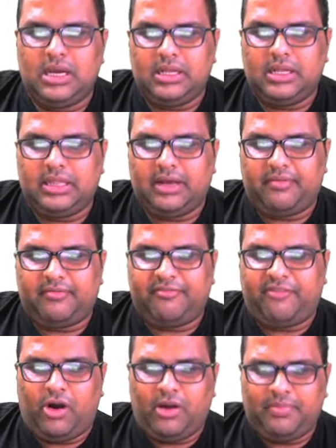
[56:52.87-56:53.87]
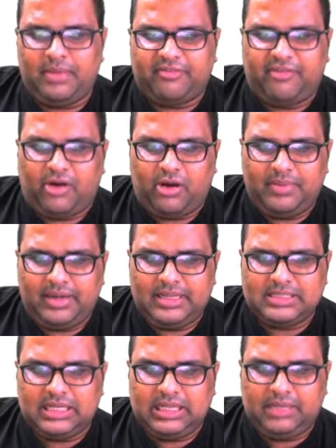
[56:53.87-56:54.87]
the former
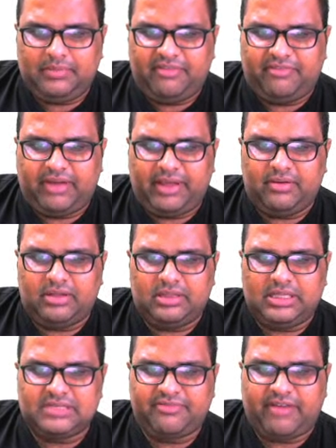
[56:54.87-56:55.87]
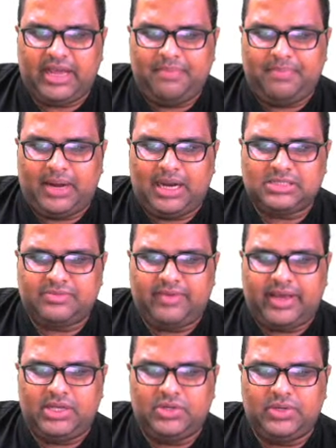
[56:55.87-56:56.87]
is nothing but 5. This 5 parts
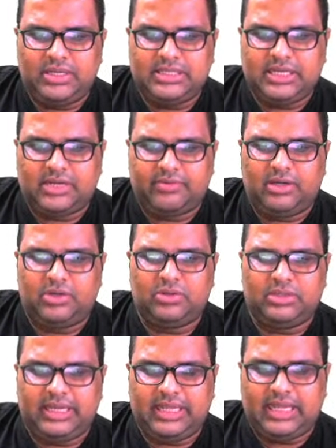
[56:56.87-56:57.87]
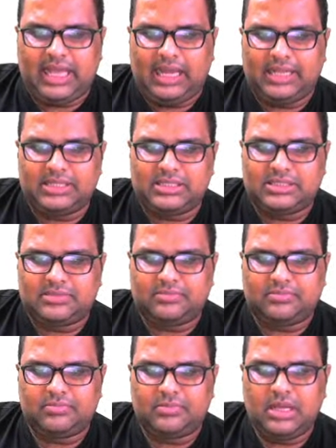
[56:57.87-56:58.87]
value is equal to 3 gallons.
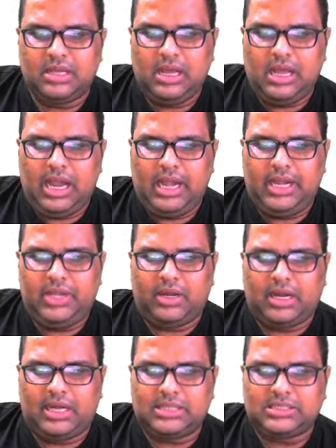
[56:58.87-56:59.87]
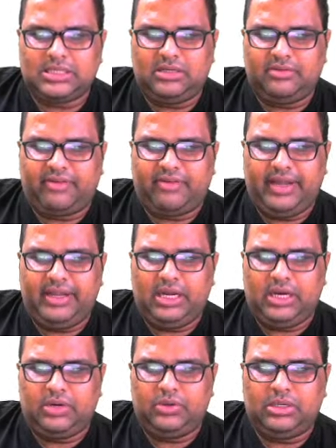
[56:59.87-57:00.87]
And you are asked to find
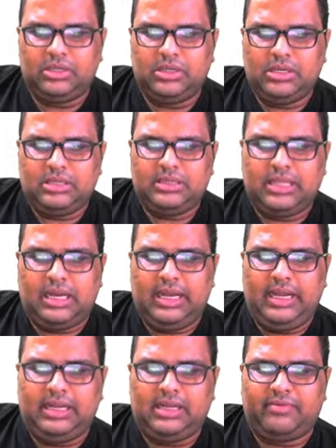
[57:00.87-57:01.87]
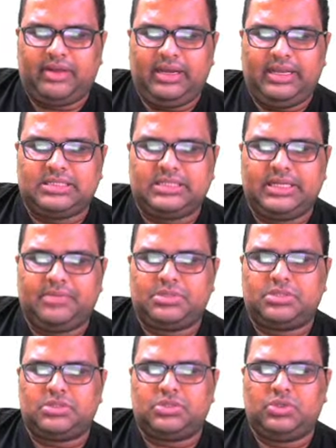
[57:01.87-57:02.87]
out the later one, it seems.
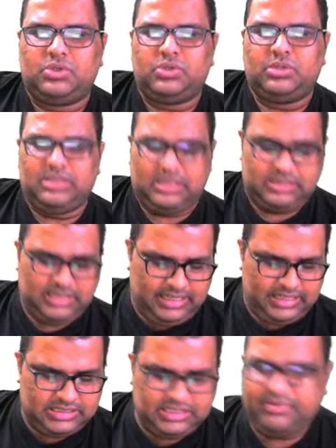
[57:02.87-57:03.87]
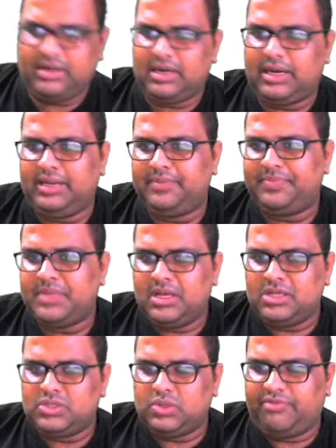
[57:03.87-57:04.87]
So that's an easy one, right?
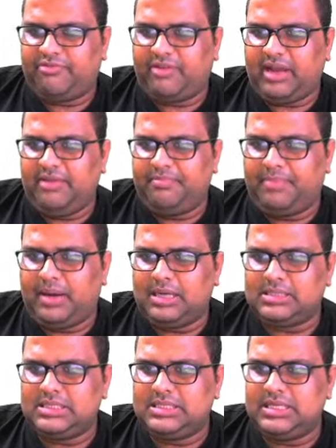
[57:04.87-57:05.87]
So 5 parts is